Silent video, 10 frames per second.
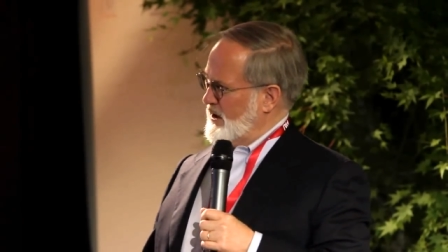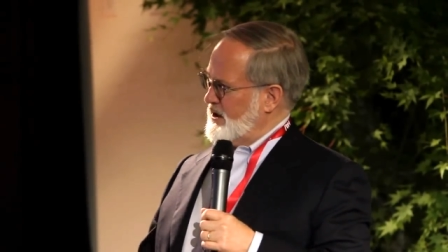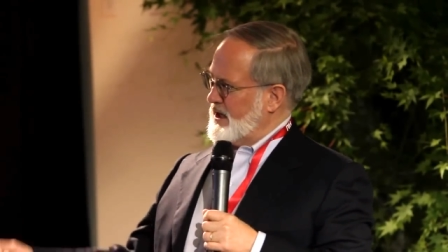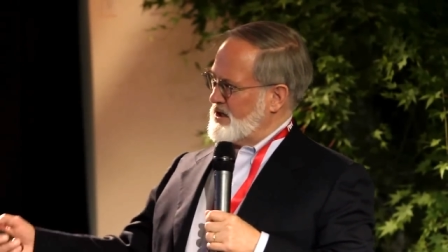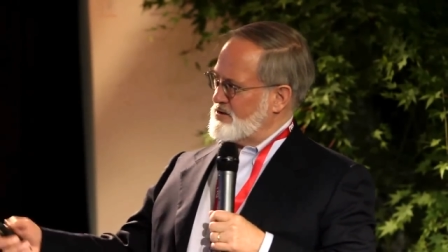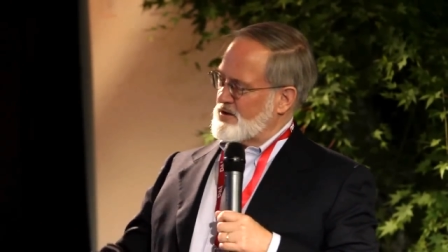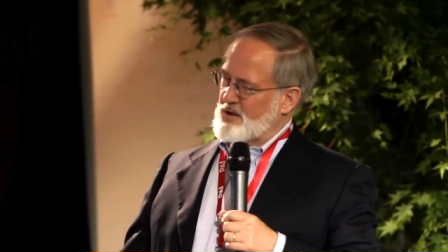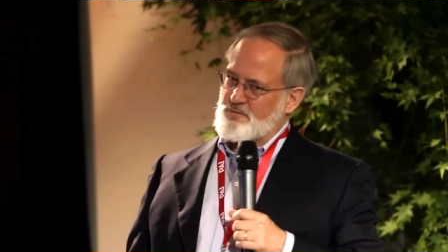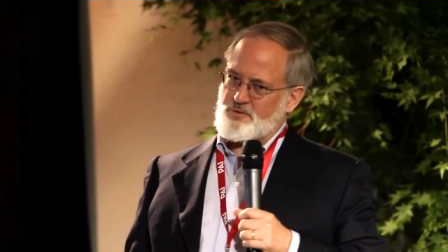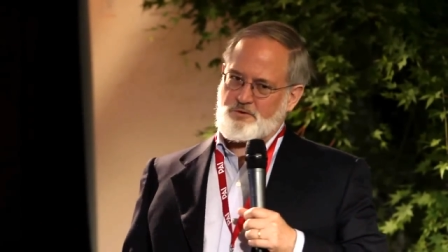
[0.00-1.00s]
One of the answer
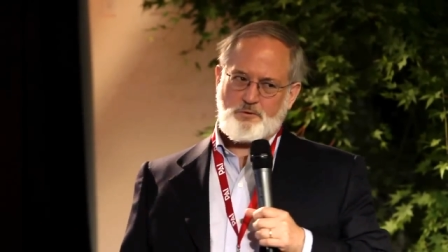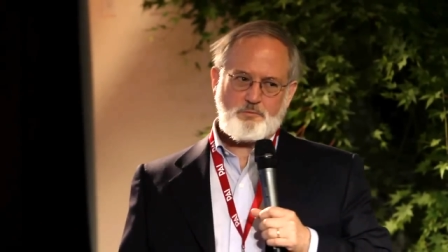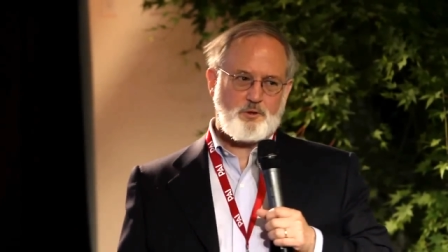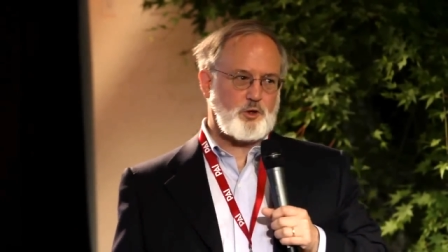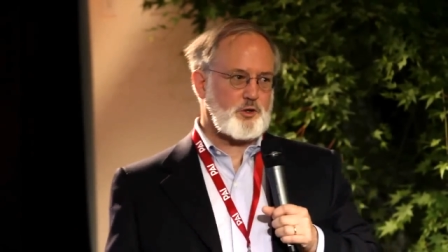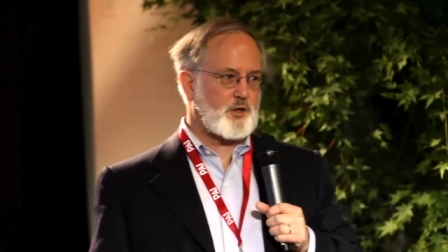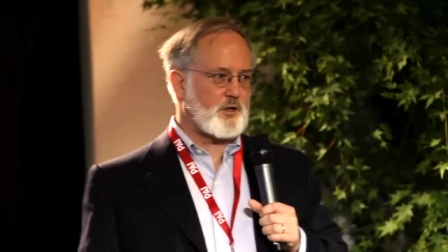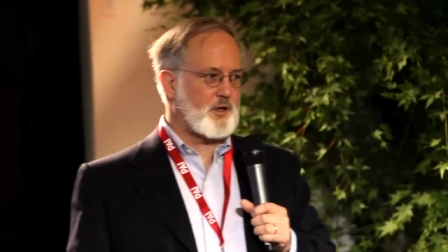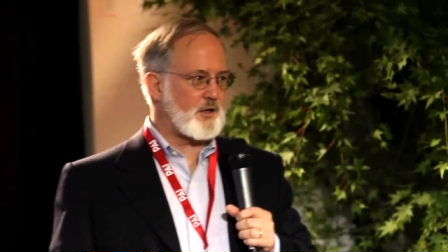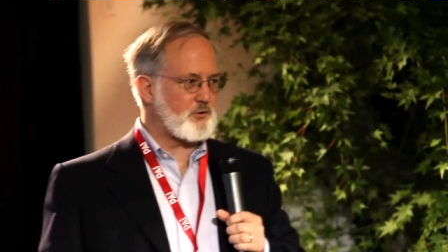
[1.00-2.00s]
comes from
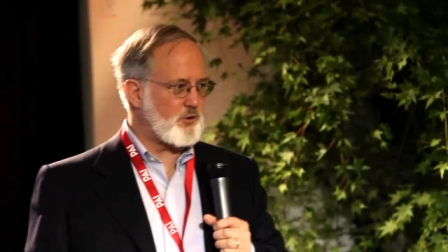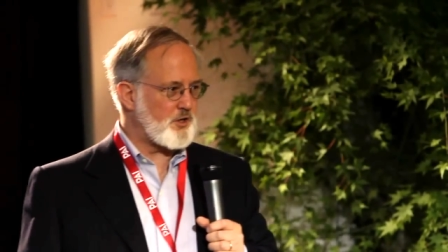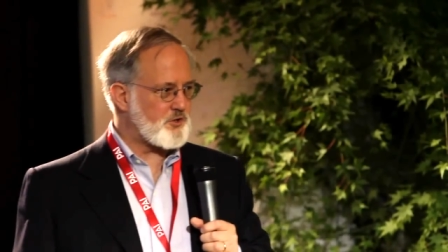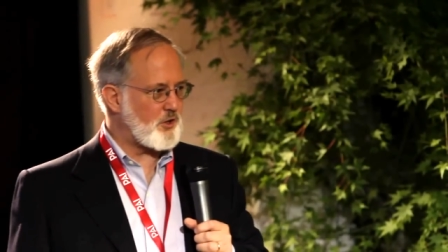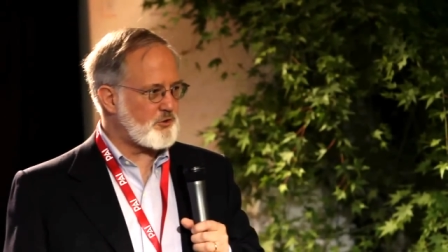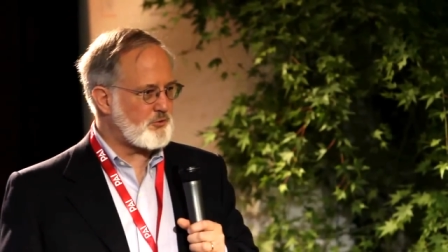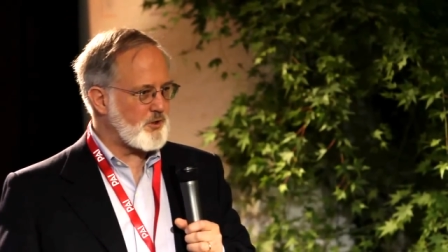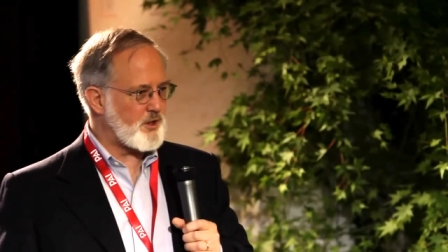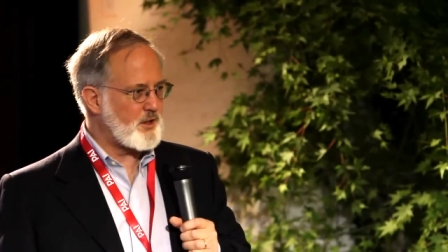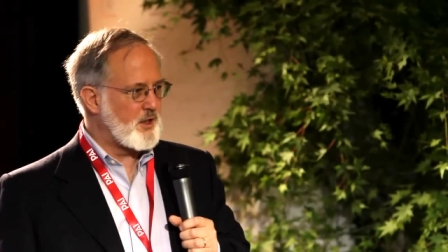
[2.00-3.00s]
looking at
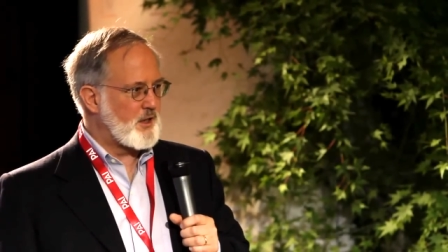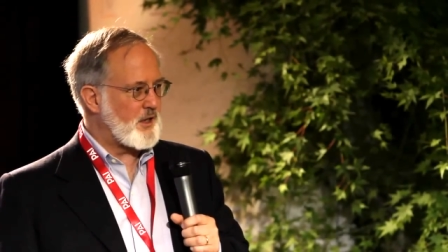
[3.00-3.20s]
cross-culturally